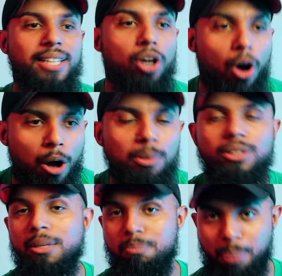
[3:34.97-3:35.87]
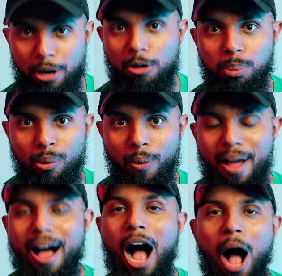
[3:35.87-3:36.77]
It's almost unbearable
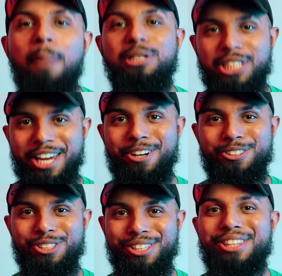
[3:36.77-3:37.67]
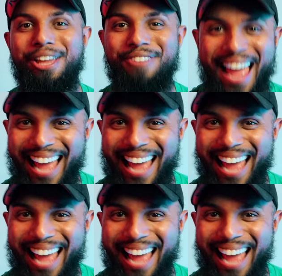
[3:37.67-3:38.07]
how much character that they've